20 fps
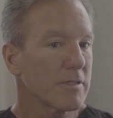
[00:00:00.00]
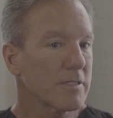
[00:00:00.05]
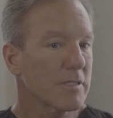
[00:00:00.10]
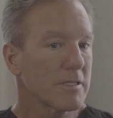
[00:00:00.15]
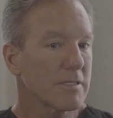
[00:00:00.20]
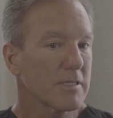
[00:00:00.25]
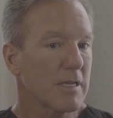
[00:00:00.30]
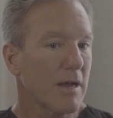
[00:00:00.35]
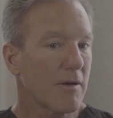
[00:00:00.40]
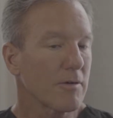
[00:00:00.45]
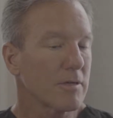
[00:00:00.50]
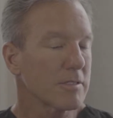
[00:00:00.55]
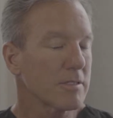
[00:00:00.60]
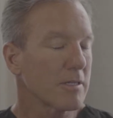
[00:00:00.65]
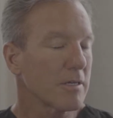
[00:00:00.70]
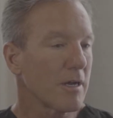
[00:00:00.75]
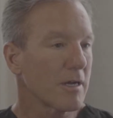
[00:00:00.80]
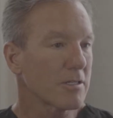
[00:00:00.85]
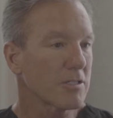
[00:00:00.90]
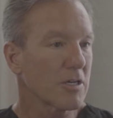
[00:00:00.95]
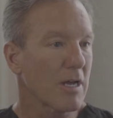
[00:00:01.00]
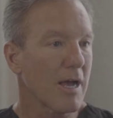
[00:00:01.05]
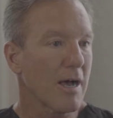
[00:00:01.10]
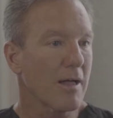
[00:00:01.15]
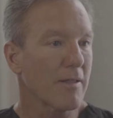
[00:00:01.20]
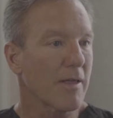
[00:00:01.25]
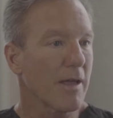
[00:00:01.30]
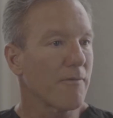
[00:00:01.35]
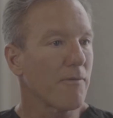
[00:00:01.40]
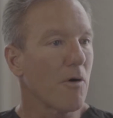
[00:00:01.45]
since I was a young
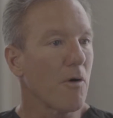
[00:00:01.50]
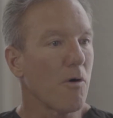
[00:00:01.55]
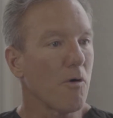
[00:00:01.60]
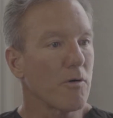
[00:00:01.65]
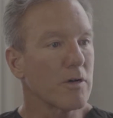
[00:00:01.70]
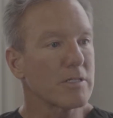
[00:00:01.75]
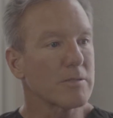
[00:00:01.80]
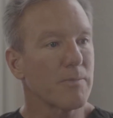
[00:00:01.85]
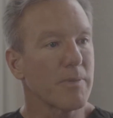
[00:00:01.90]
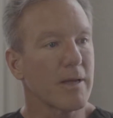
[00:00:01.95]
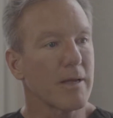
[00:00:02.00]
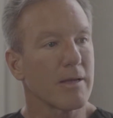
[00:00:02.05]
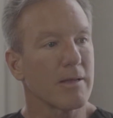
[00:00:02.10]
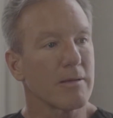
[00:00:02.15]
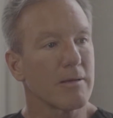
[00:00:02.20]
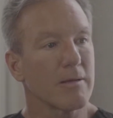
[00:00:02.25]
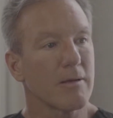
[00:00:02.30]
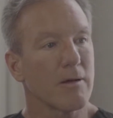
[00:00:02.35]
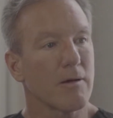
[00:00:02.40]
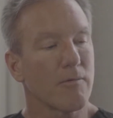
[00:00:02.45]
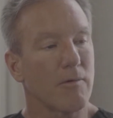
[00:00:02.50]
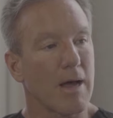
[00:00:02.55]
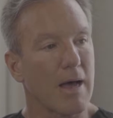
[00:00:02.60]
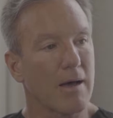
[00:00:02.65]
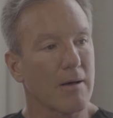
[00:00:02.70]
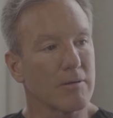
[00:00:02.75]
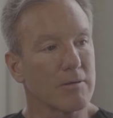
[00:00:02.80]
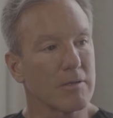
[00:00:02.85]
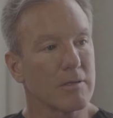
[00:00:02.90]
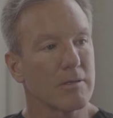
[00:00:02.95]
child, I've always been
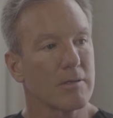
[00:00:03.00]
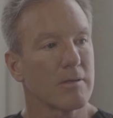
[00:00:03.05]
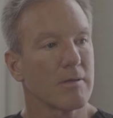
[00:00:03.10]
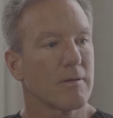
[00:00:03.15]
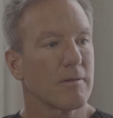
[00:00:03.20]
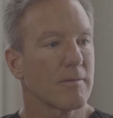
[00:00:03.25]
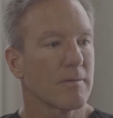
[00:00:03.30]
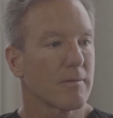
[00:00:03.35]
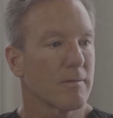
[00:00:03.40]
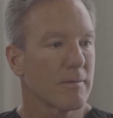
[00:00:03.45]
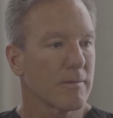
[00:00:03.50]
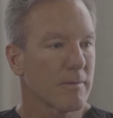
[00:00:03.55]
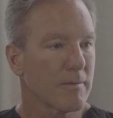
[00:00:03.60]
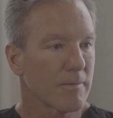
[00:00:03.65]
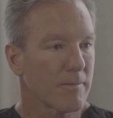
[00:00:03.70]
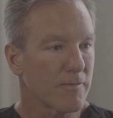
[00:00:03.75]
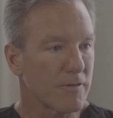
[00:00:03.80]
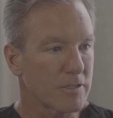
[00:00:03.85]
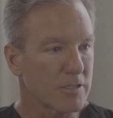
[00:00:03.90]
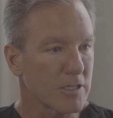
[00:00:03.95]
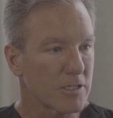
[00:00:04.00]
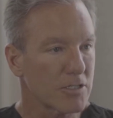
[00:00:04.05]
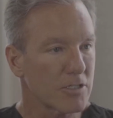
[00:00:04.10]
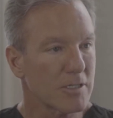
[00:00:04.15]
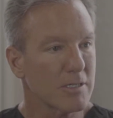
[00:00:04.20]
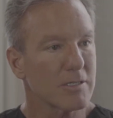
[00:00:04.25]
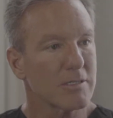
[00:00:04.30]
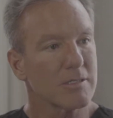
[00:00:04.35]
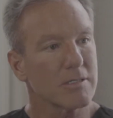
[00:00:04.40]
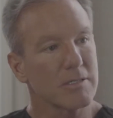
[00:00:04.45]
around
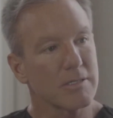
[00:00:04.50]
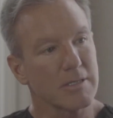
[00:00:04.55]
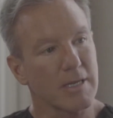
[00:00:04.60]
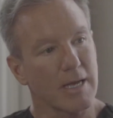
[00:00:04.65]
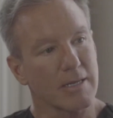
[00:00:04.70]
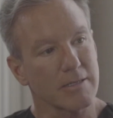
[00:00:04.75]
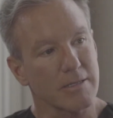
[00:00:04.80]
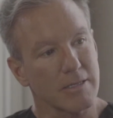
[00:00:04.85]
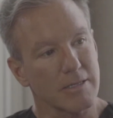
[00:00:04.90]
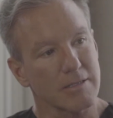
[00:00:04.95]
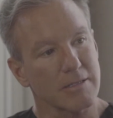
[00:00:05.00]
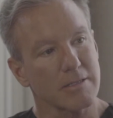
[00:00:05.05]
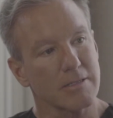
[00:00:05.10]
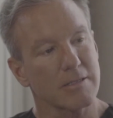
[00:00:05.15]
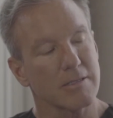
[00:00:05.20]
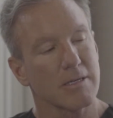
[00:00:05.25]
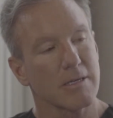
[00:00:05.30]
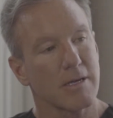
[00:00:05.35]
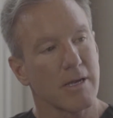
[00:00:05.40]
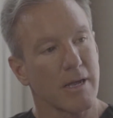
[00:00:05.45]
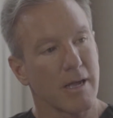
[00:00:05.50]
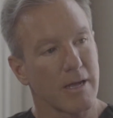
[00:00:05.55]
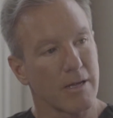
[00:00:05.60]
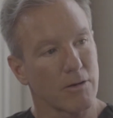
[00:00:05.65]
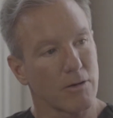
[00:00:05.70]
physicians, dentists, and